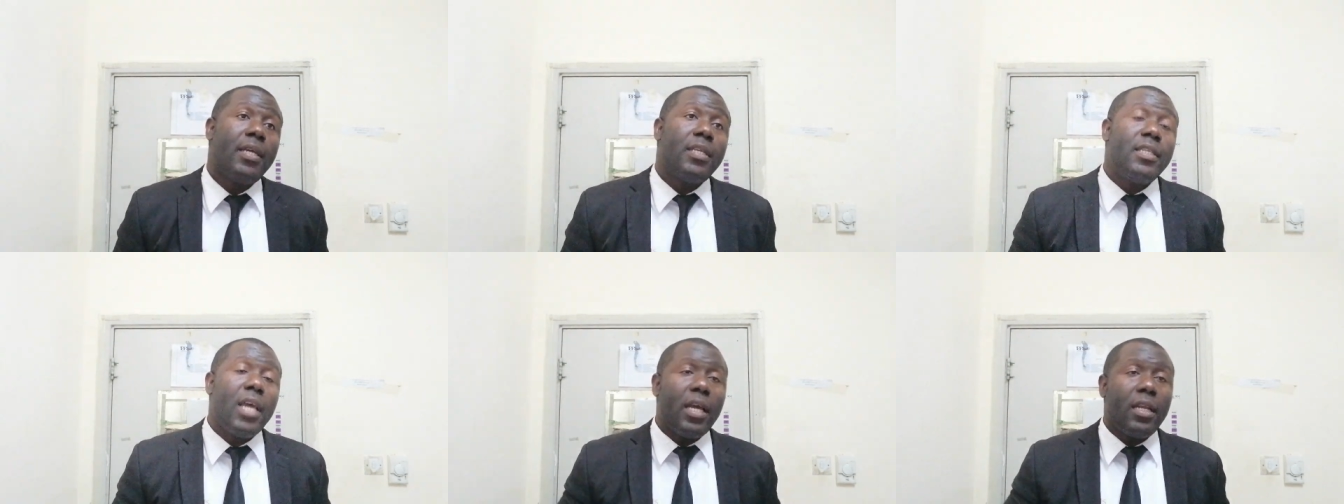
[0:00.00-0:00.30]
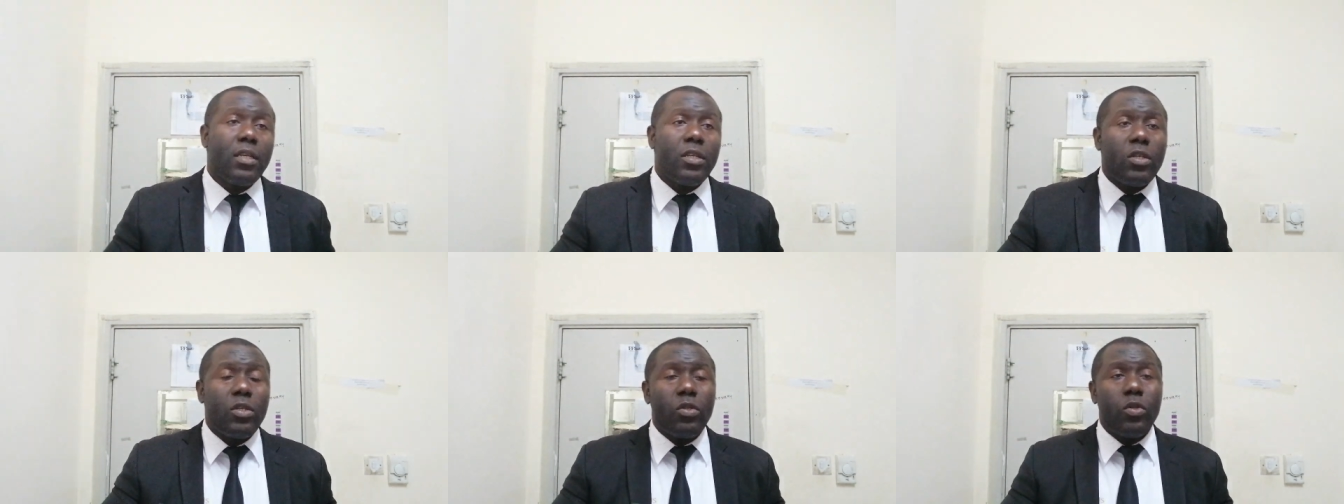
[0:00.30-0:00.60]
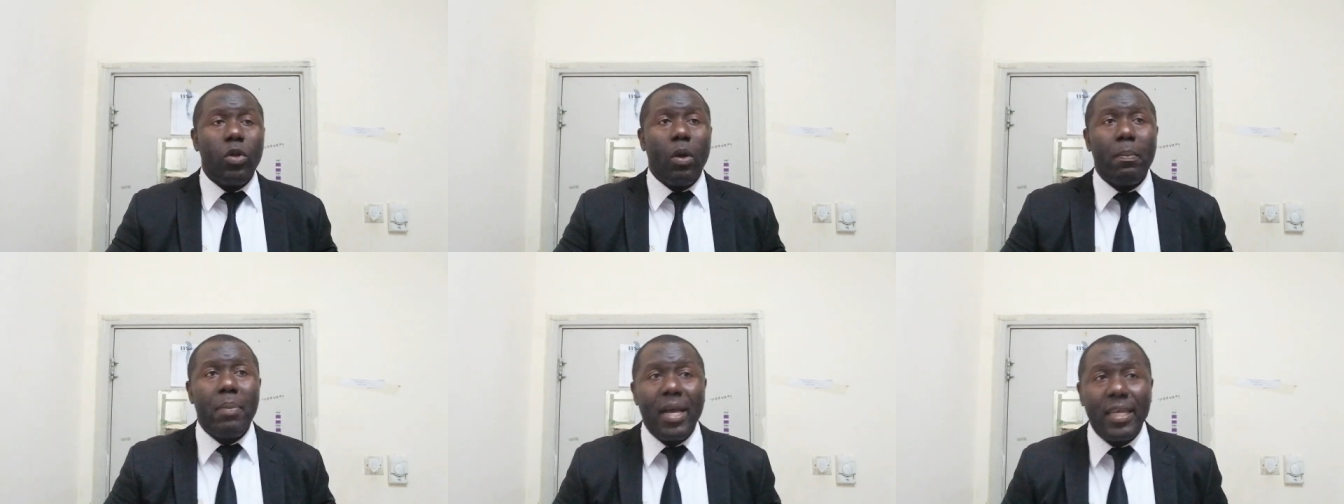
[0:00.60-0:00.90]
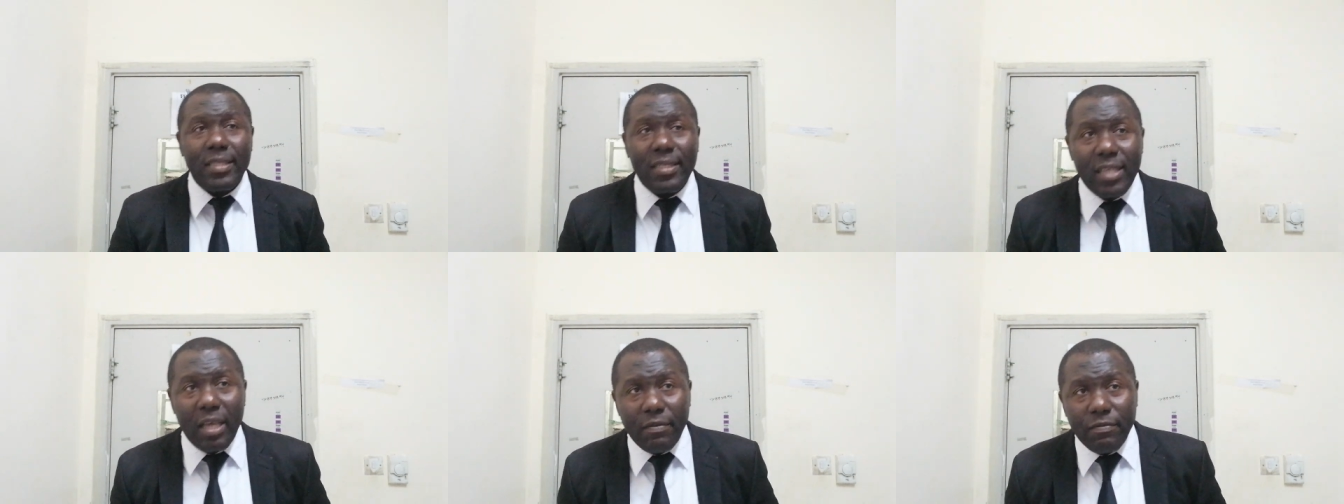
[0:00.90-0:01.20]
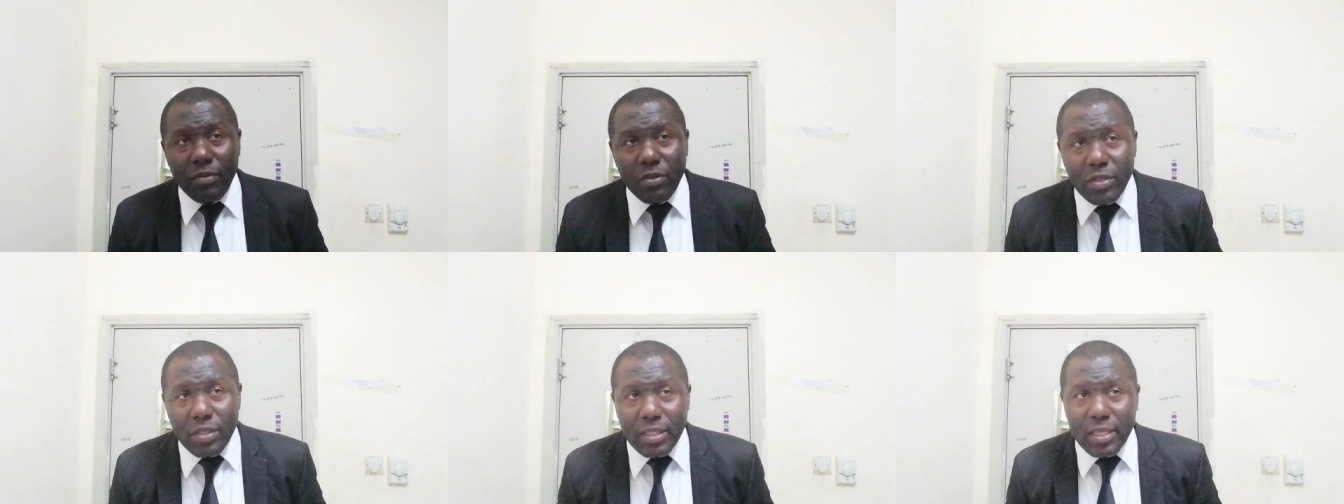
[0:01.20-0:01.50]
Then number
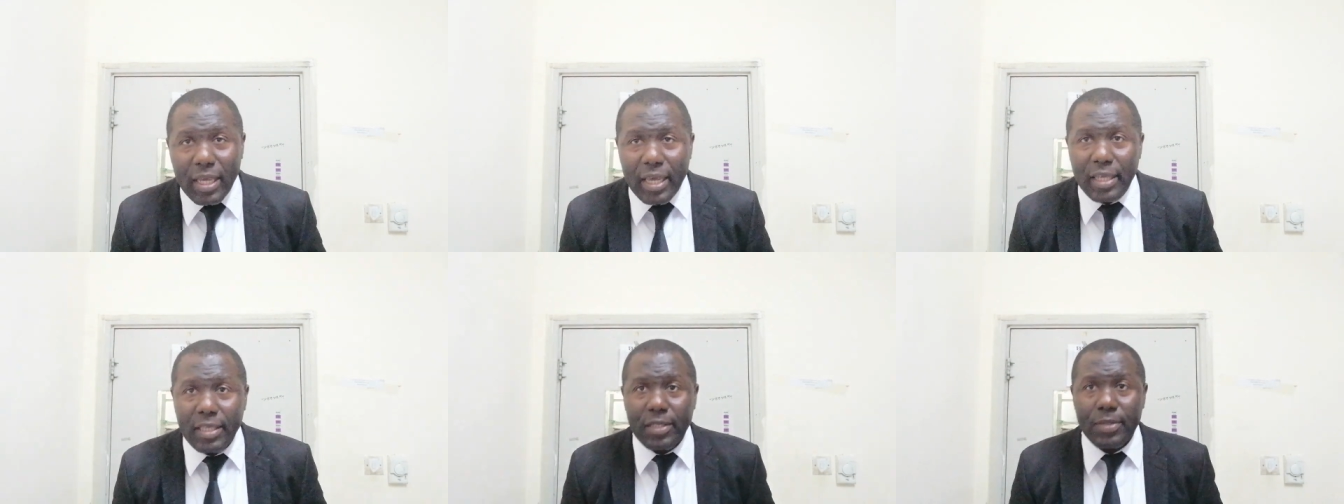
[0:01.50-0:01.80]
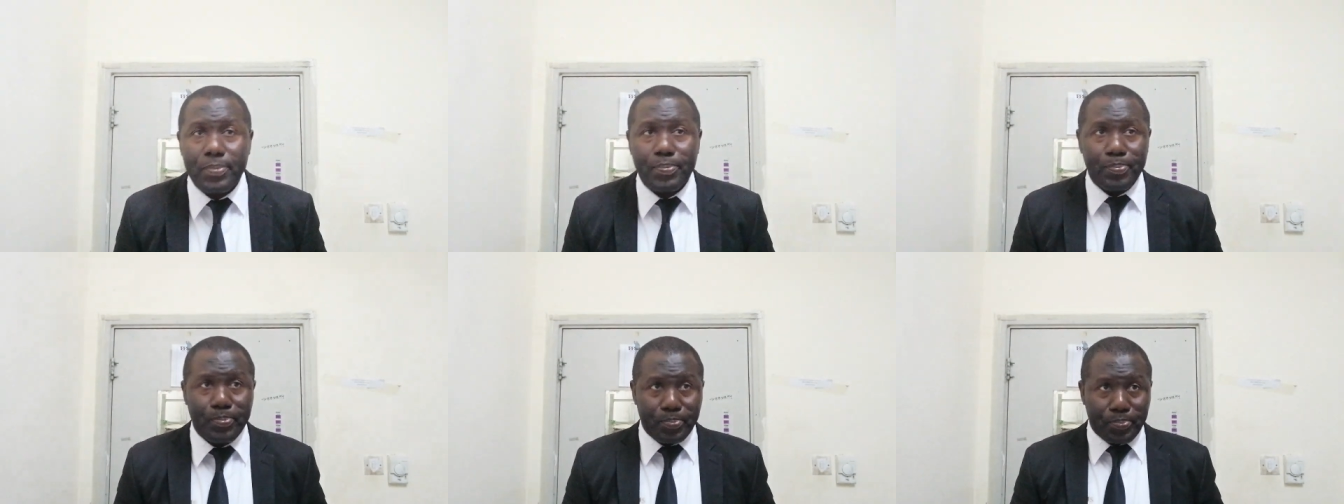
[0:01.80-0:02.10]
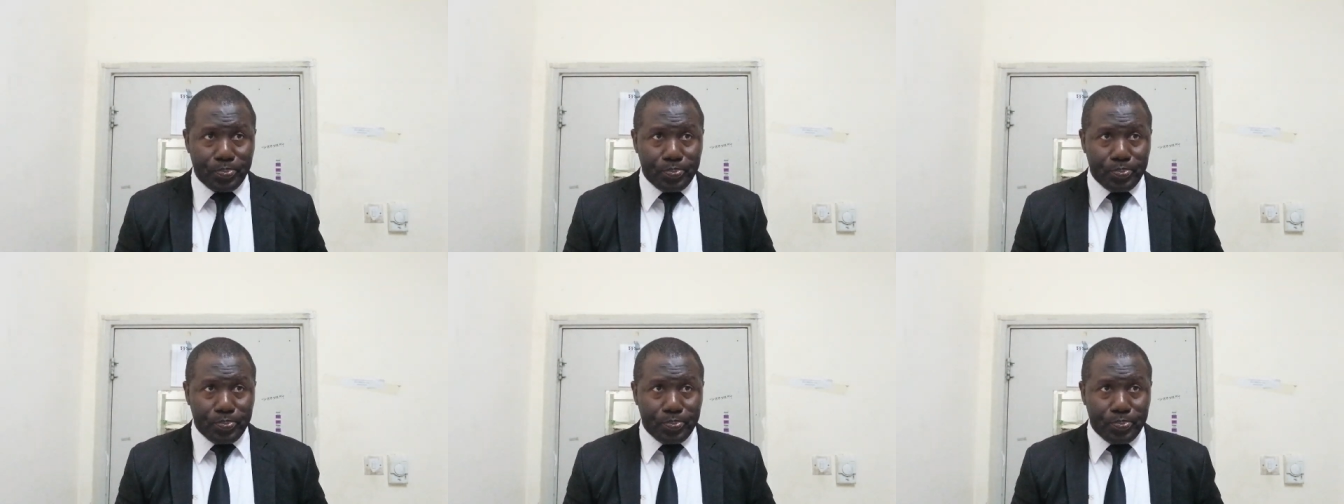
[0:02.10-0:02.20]
seven says,